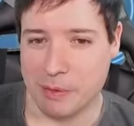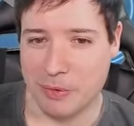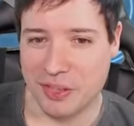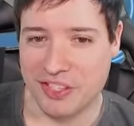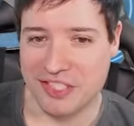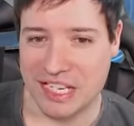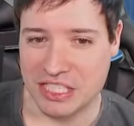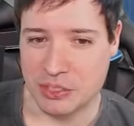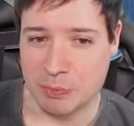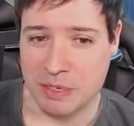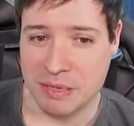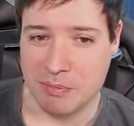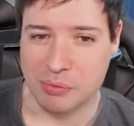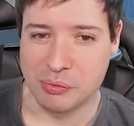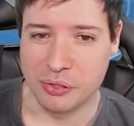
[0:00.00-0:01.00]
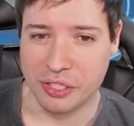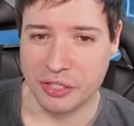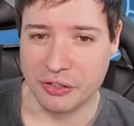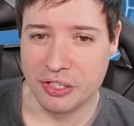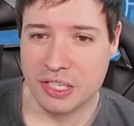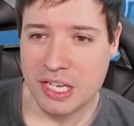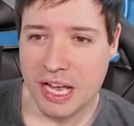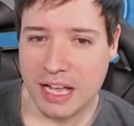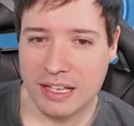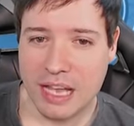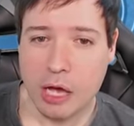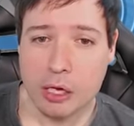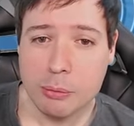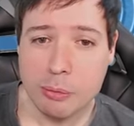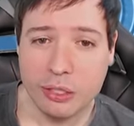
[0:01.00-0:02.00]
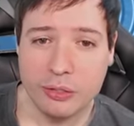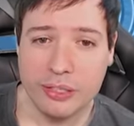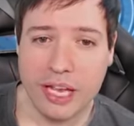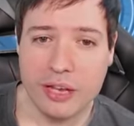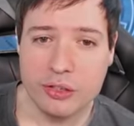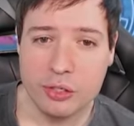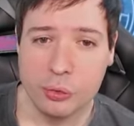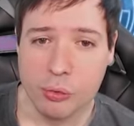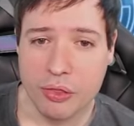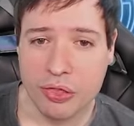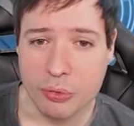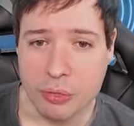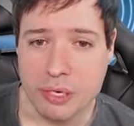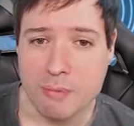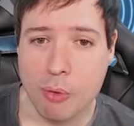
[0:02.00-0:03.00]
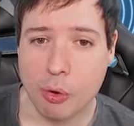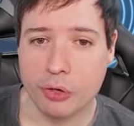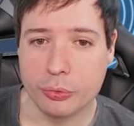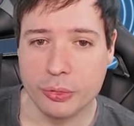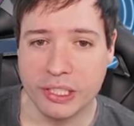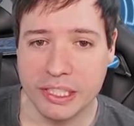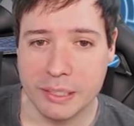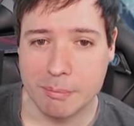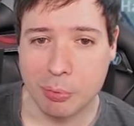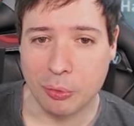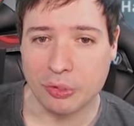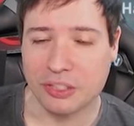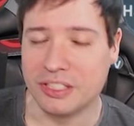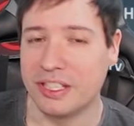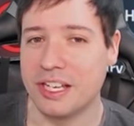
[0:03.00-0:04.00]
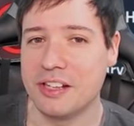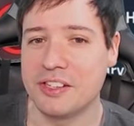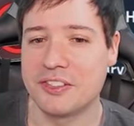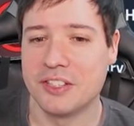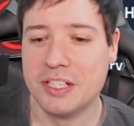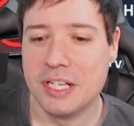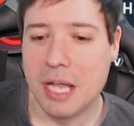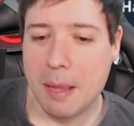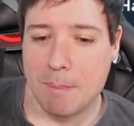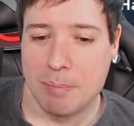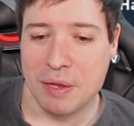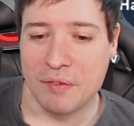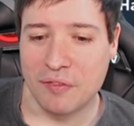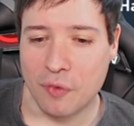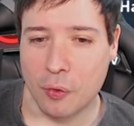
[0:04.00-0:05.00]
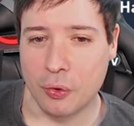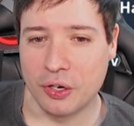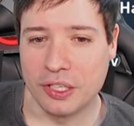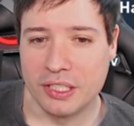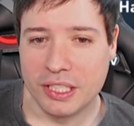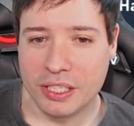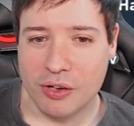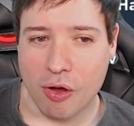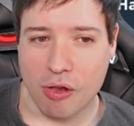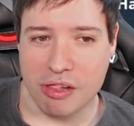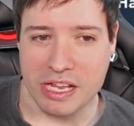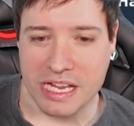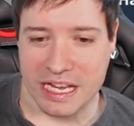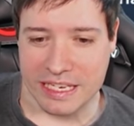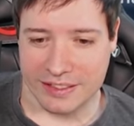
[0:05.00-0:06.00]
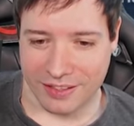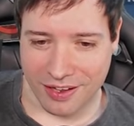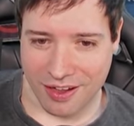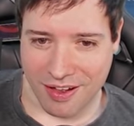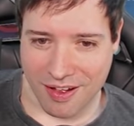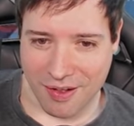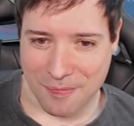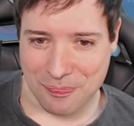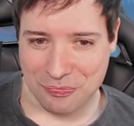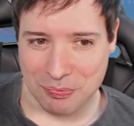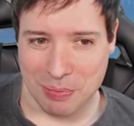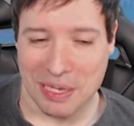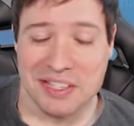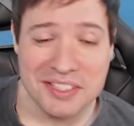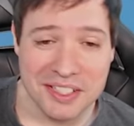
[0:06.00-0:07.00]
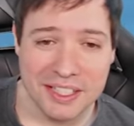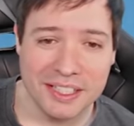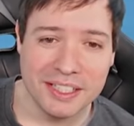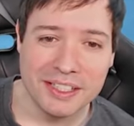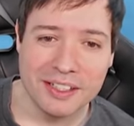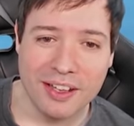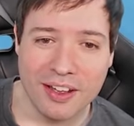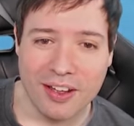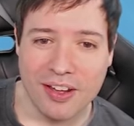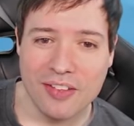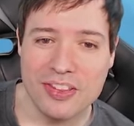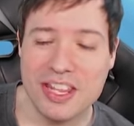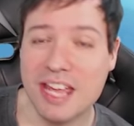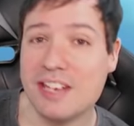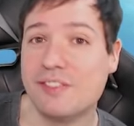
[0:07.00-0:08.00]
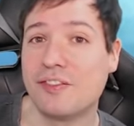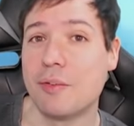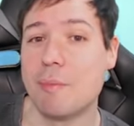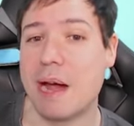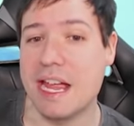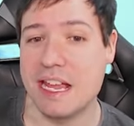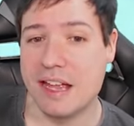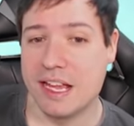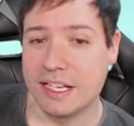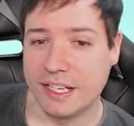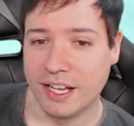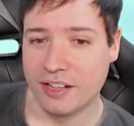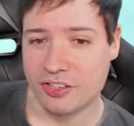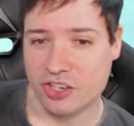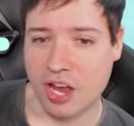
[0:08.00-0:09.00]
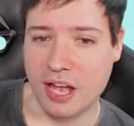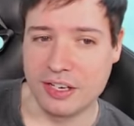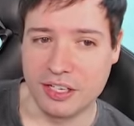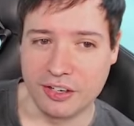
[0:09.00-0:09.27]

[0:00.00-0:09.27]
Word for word: me with his H P pool here, allowing me to get two or three more really important kills before calling it um, basically uh, the end for my kill shot